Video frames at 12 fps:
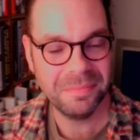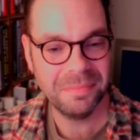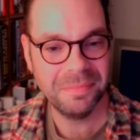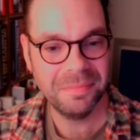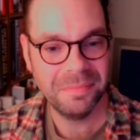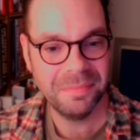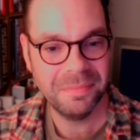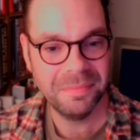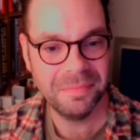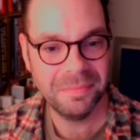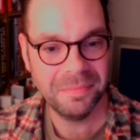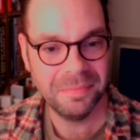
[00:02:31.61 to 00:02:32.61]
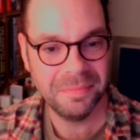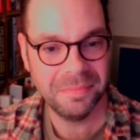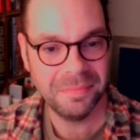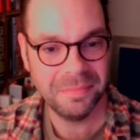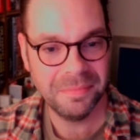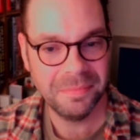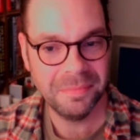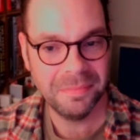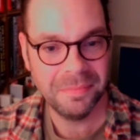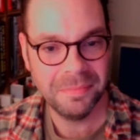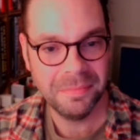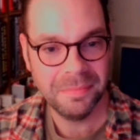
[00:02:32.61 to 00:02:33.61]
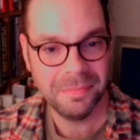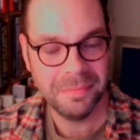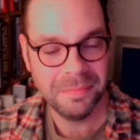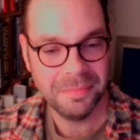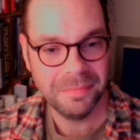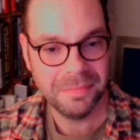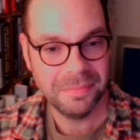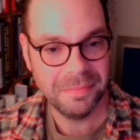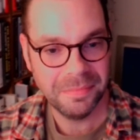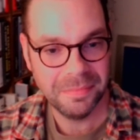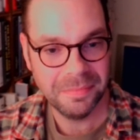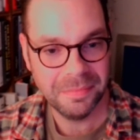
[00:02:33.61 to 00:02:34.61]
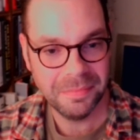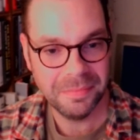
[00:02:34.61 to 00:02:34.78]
[no speech]